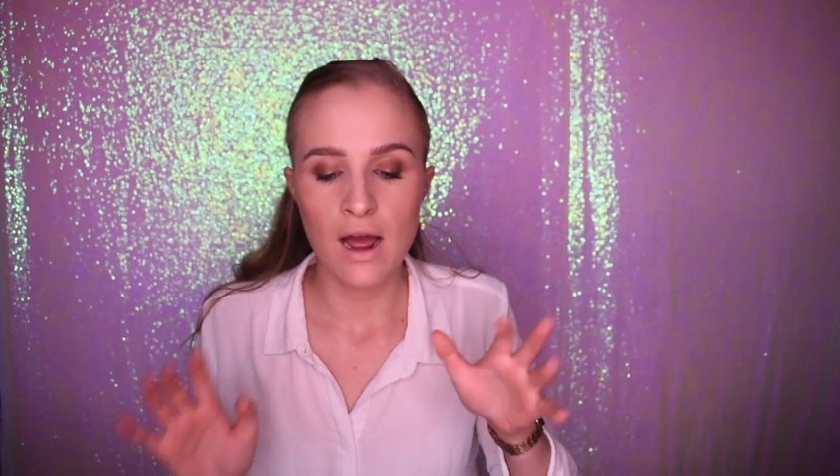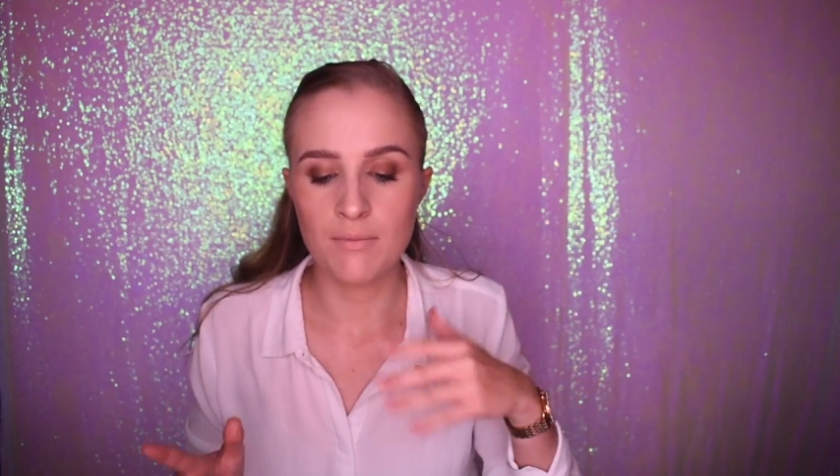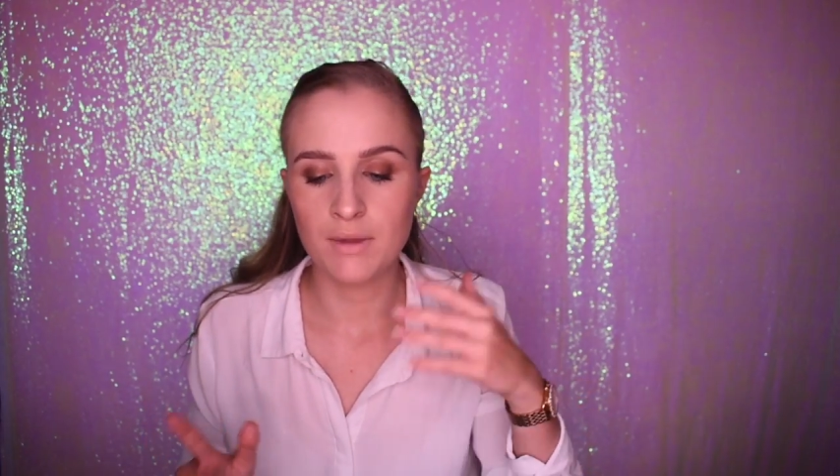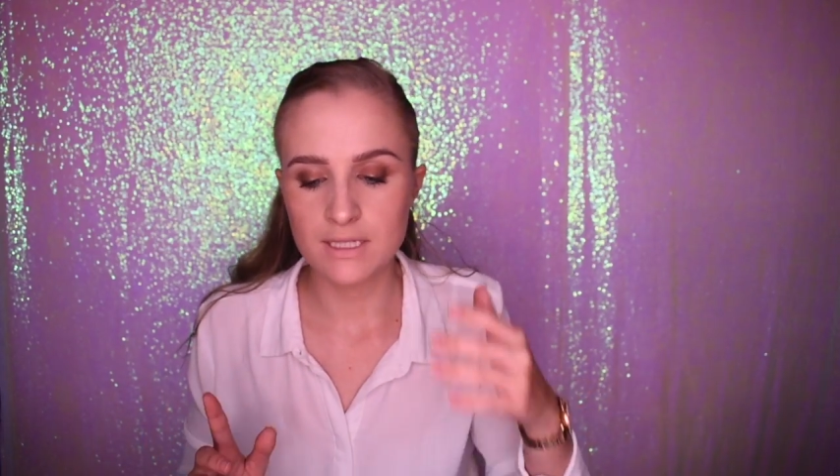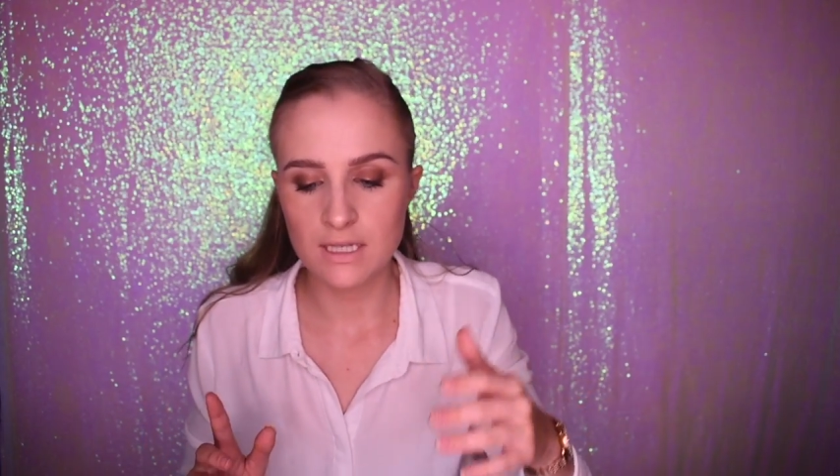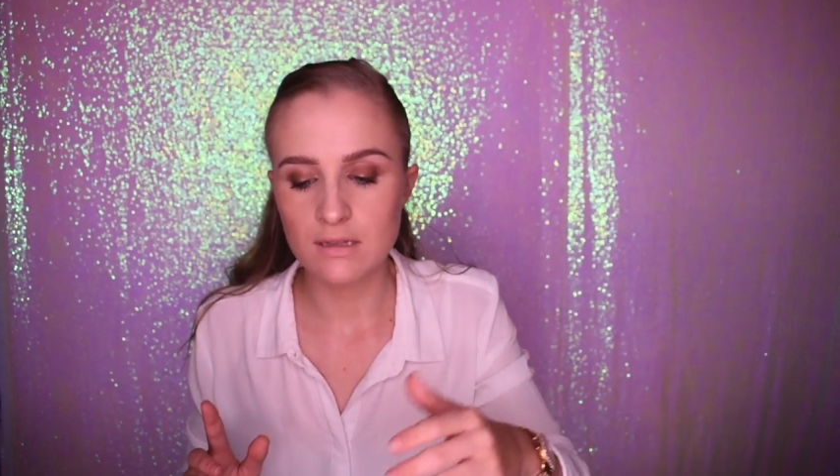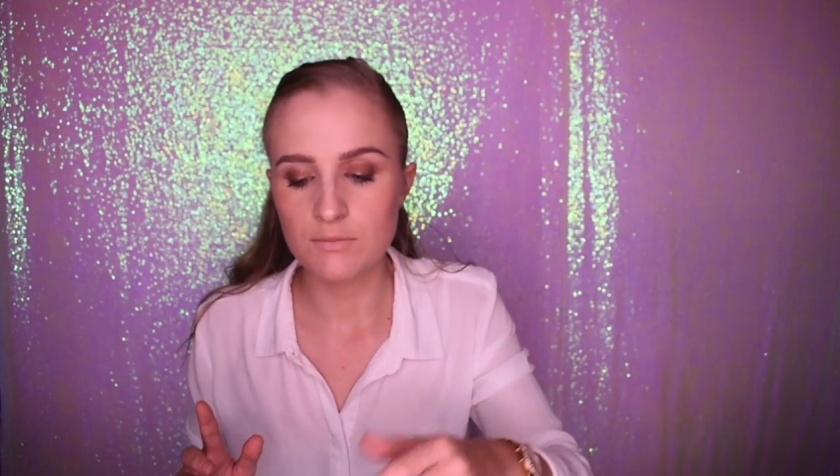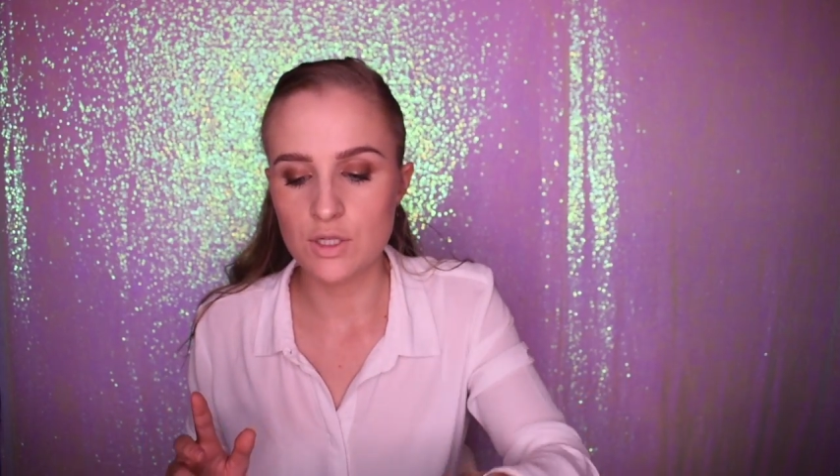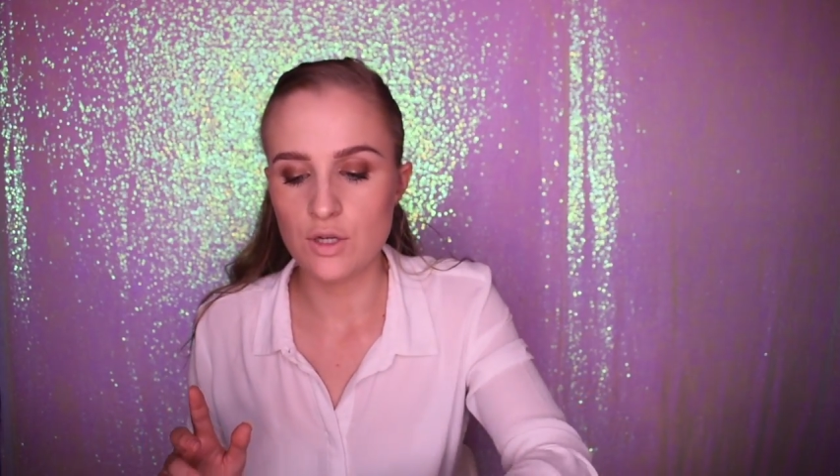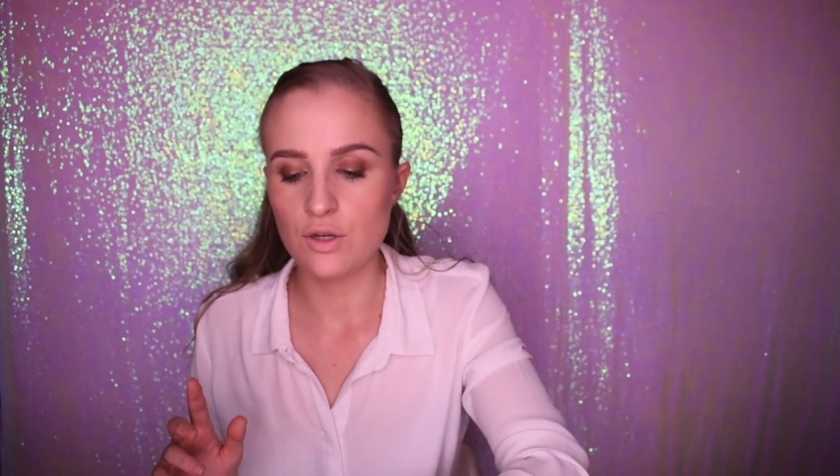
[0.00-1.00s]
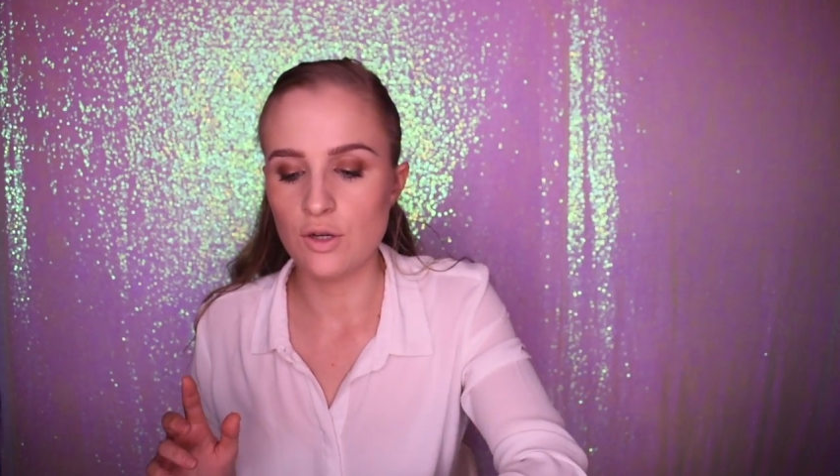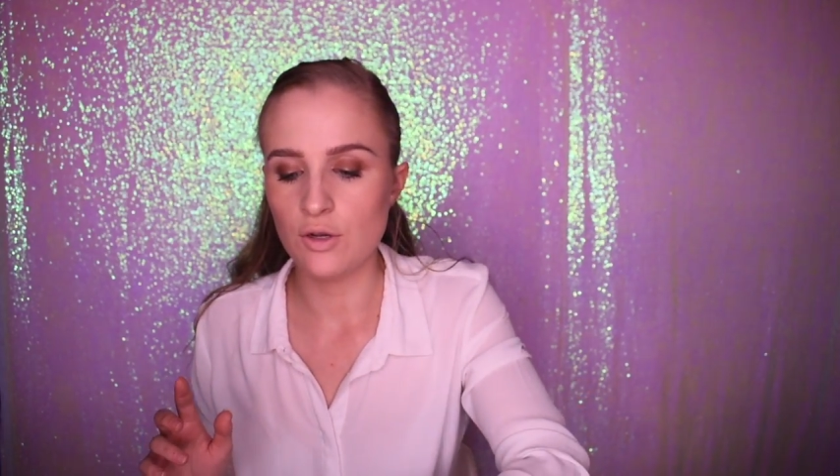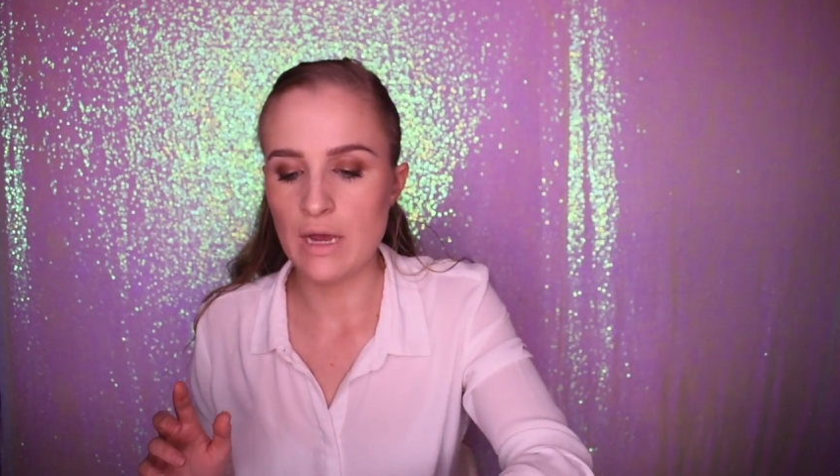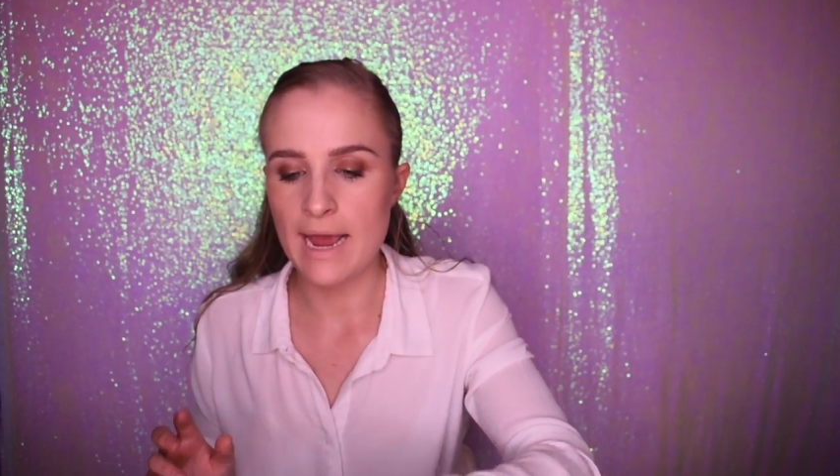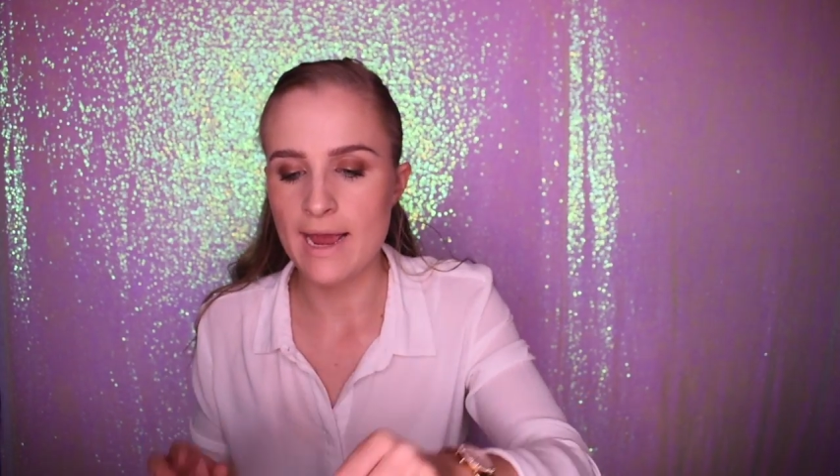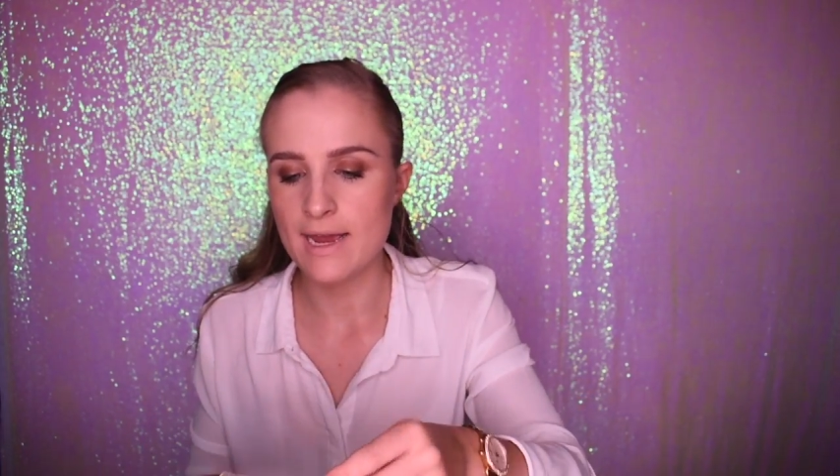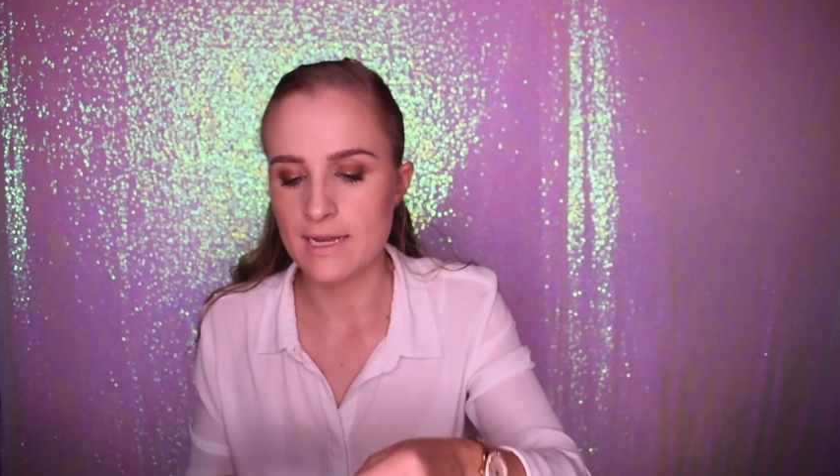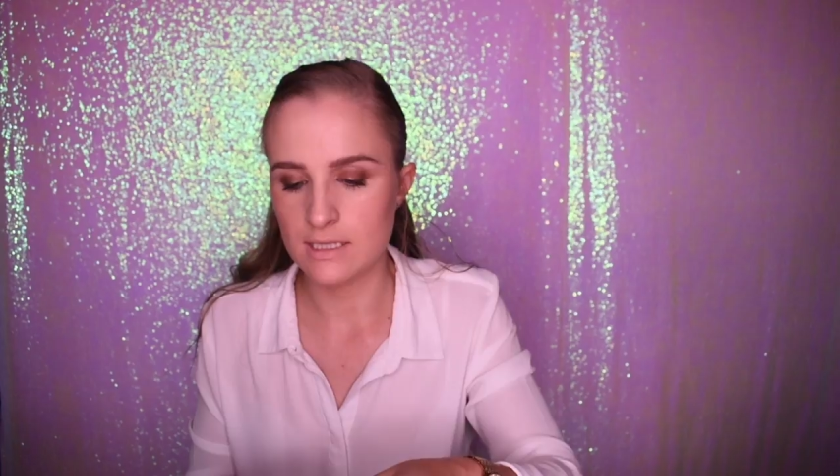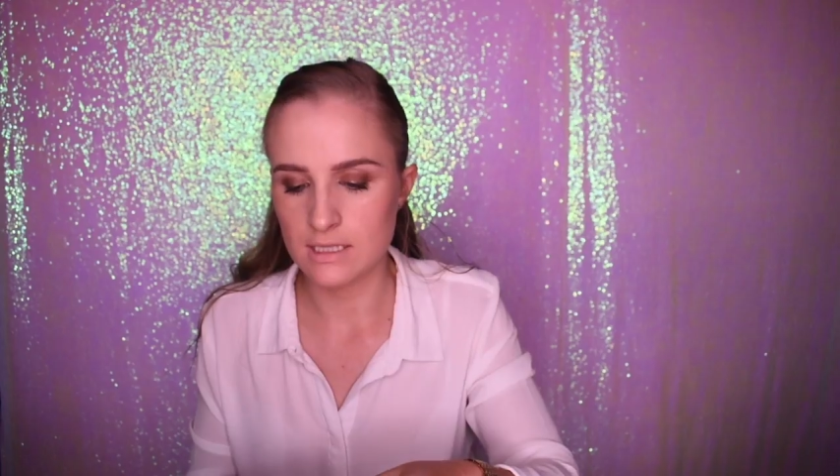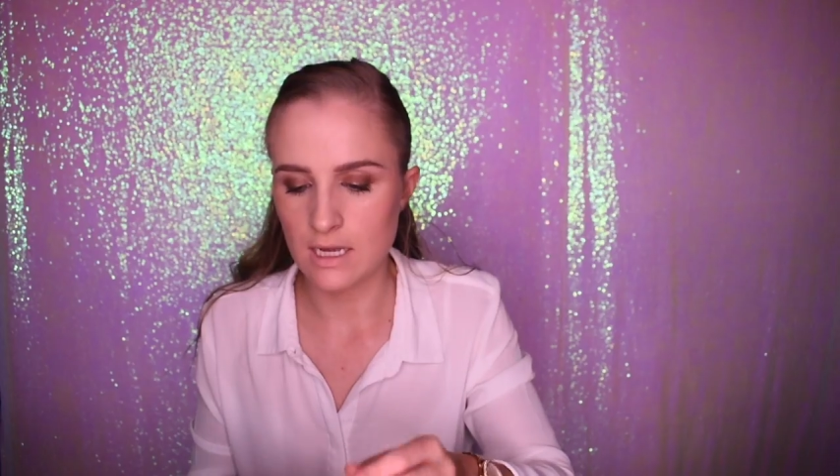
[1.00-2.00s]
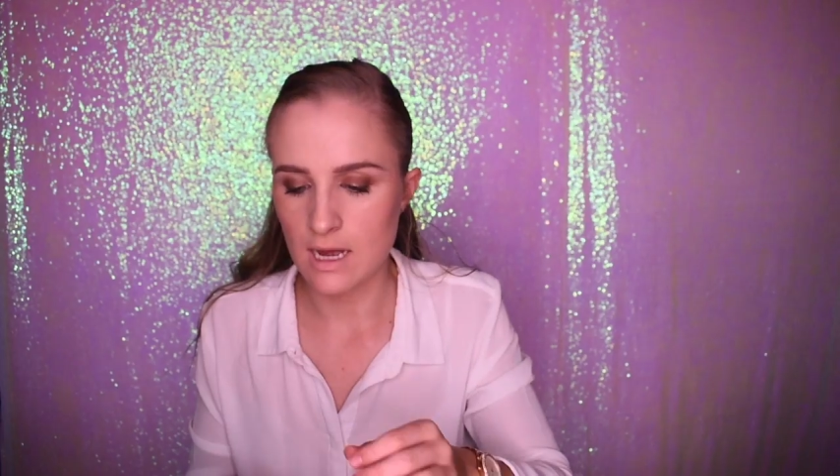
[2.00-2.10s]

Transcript: They send them to you, and